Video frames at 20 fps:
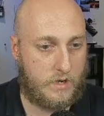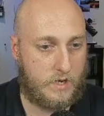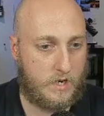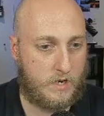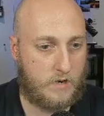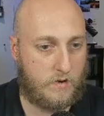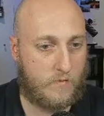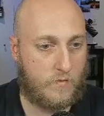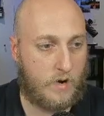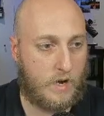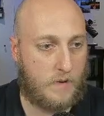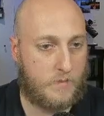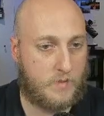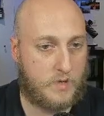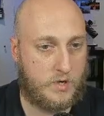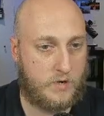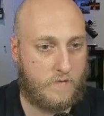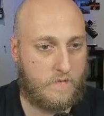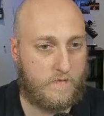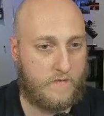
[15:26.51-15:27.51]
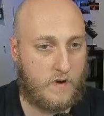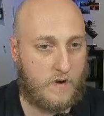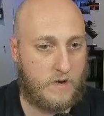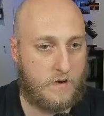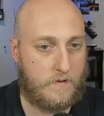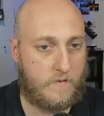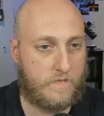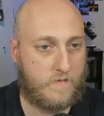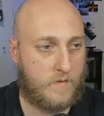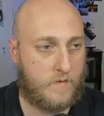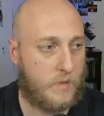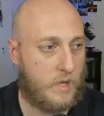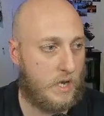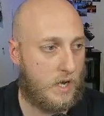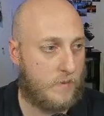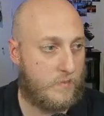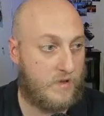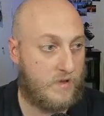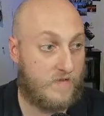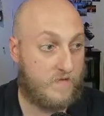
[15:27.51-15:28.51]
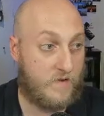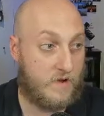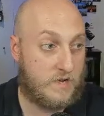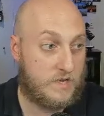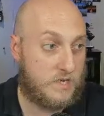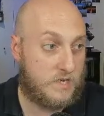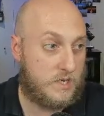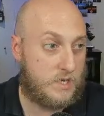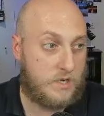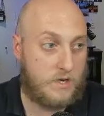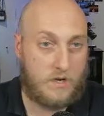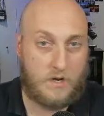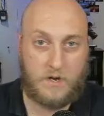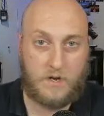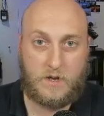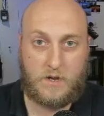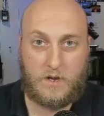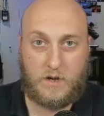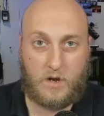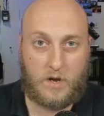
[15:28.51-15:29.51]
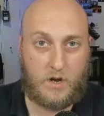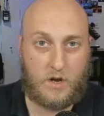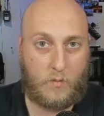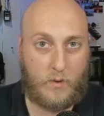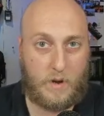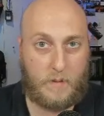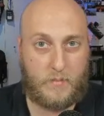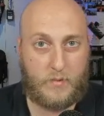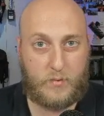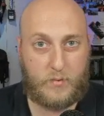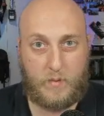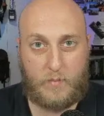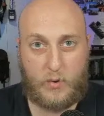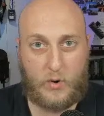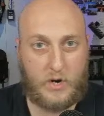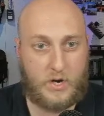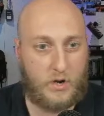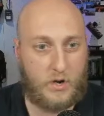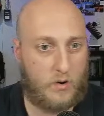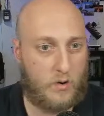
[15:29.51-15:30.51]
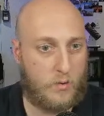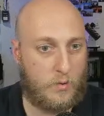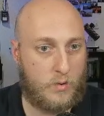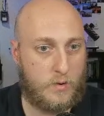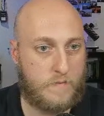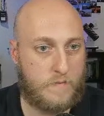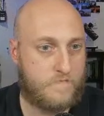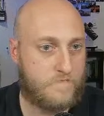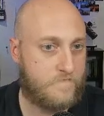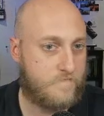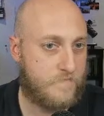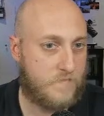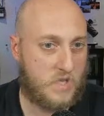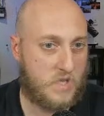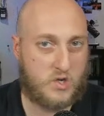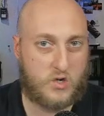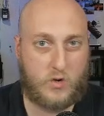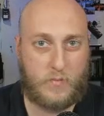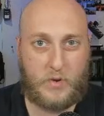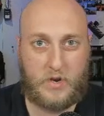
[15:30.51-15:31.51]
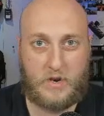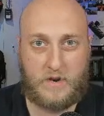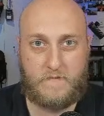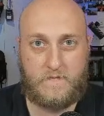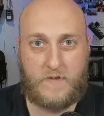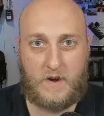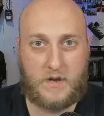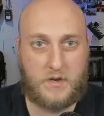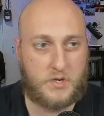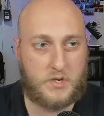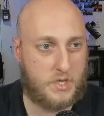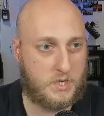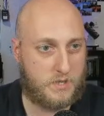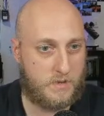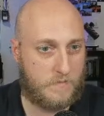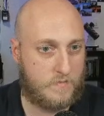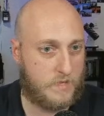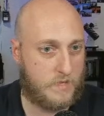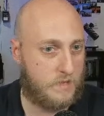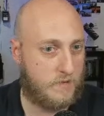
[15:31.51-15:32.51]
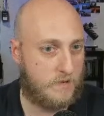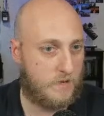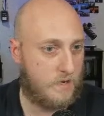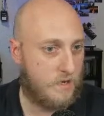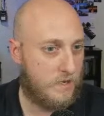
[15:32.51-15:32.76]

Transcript: It grabbed a new file from the IPFS Web 3.0 distributed file systems